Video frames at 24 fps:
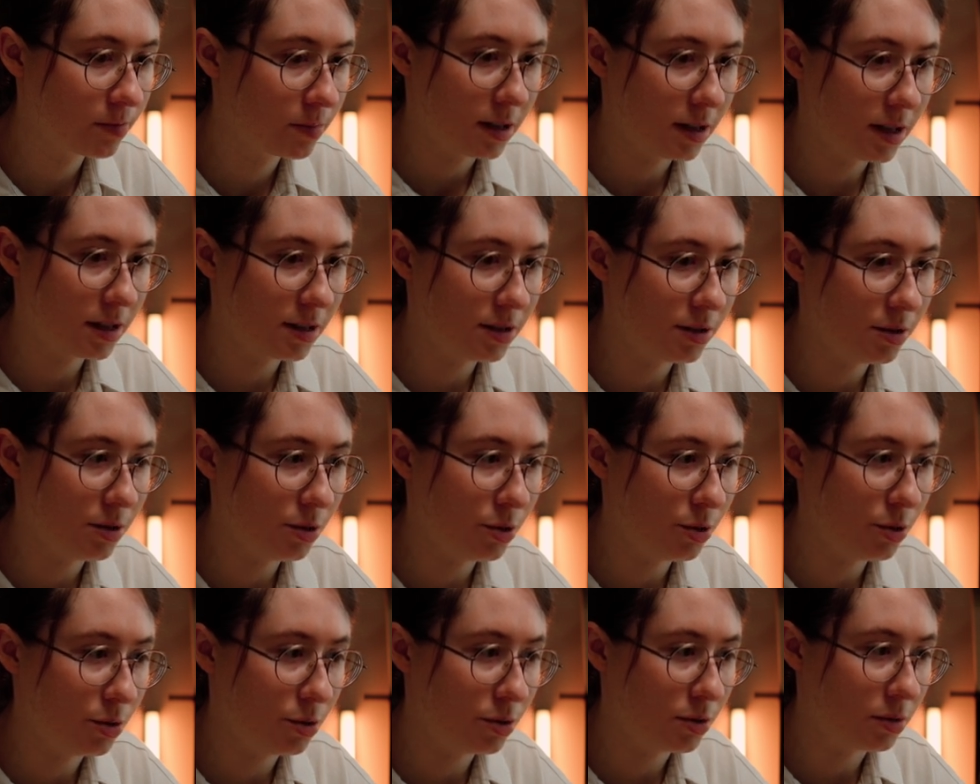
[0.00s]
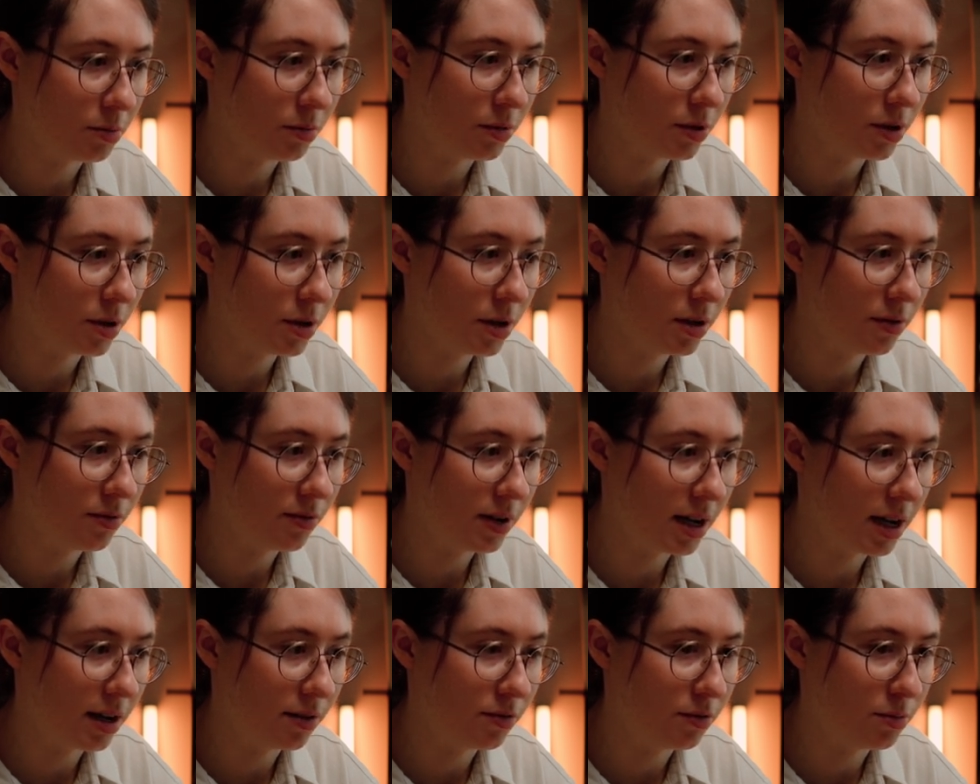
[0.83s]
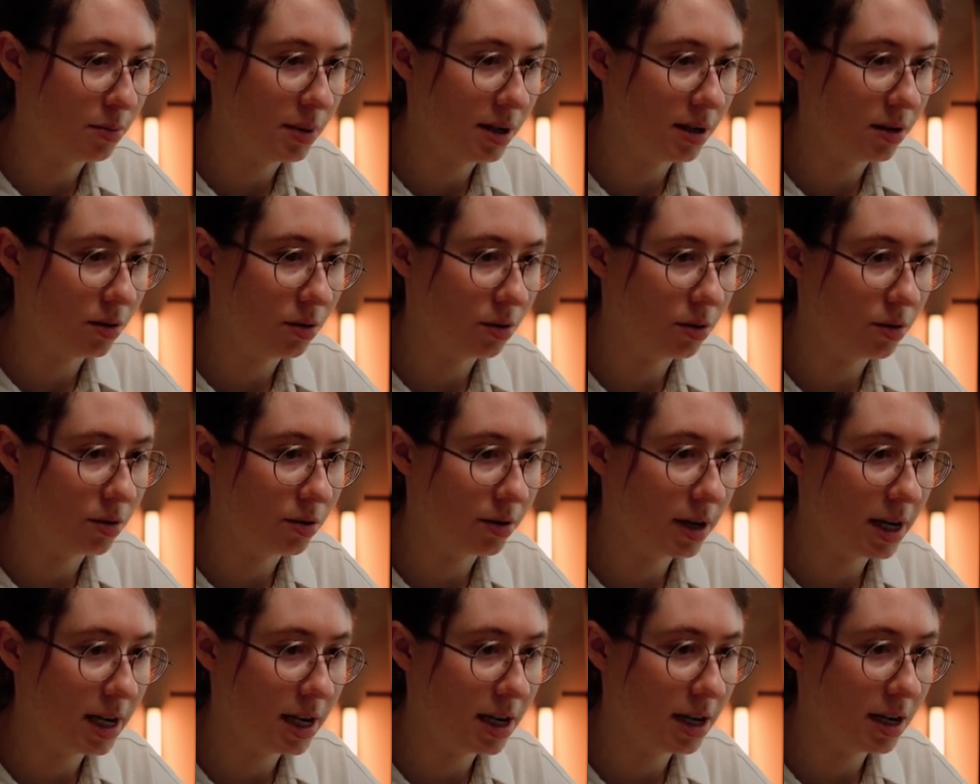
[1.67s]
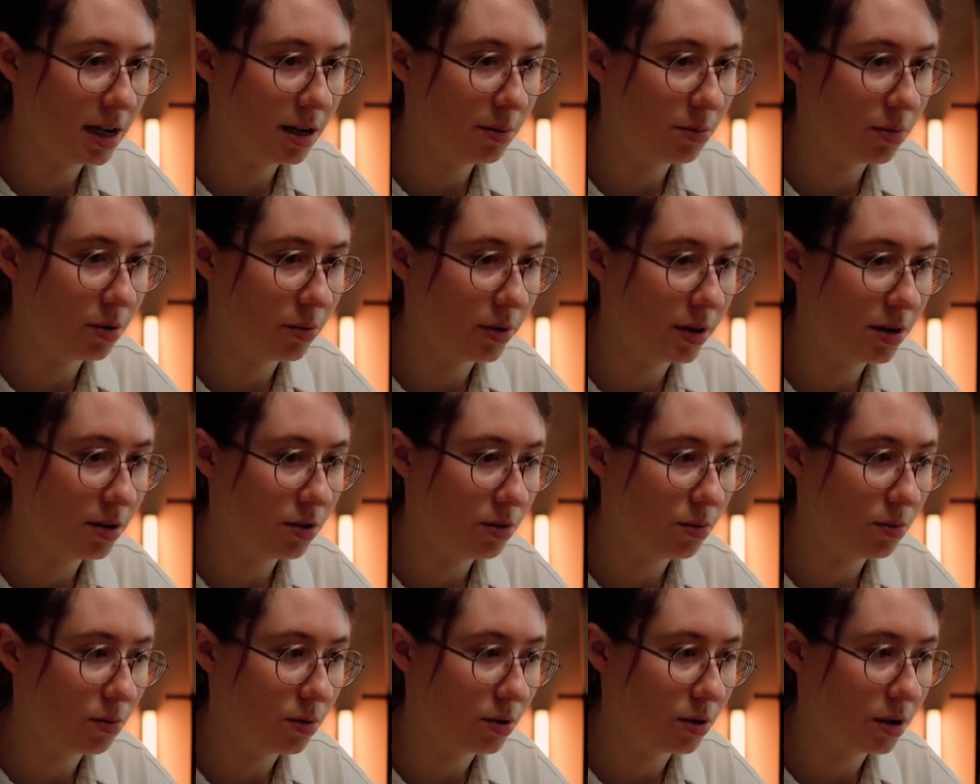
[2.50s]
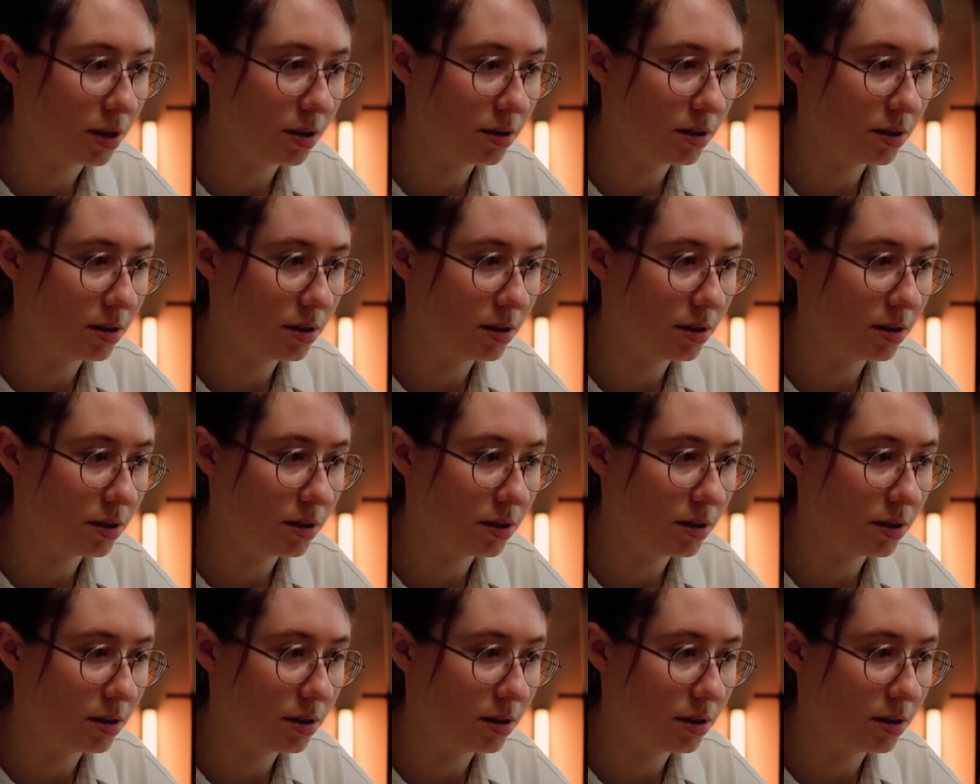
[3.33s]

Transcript: Let's do some 35 mil grain, but we don't want a